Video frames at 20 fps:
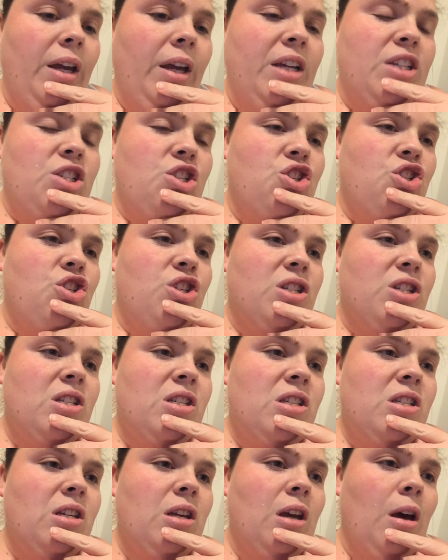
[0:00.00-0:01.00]
It's
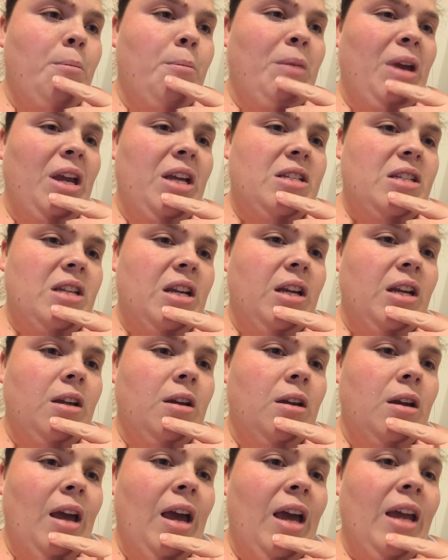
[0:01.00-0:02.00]
just
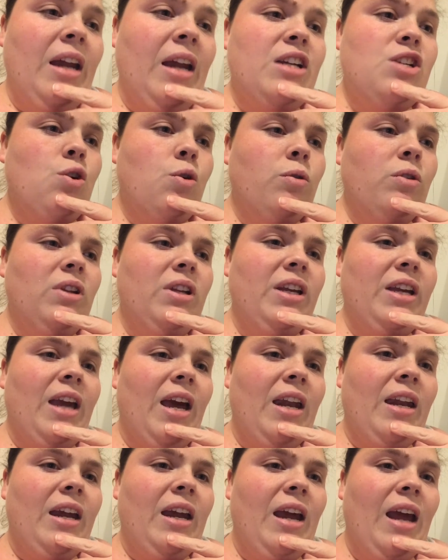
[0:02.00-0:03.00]
amazing, and I totally
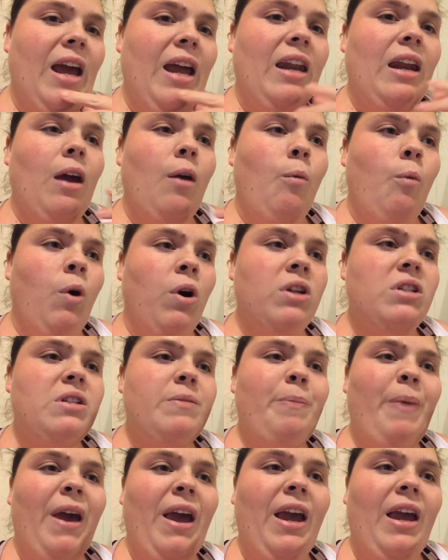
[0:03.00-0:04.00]
get it. And I want
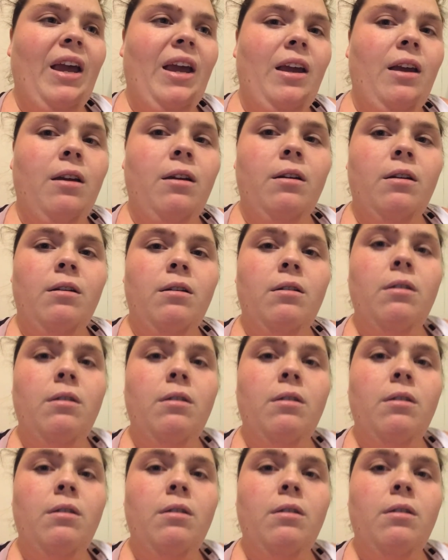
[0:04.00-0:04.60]
to pay